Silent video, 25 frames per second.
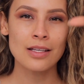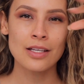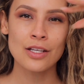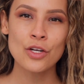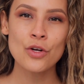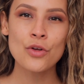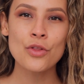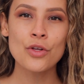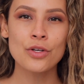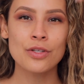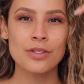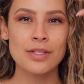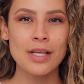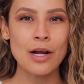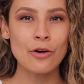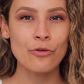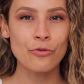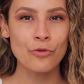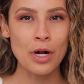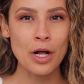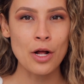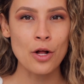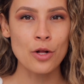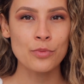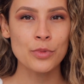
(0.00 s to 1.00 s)
You know, there's that
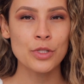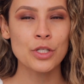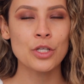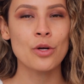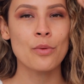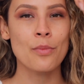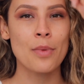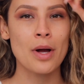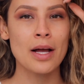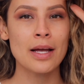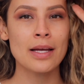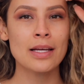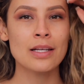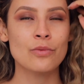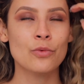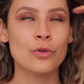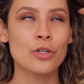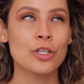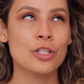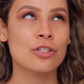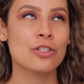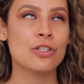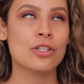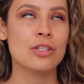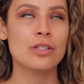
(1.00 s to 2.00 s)
realm in your mind where
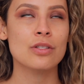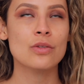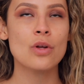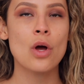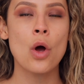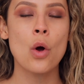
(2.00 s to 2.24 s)
it's just,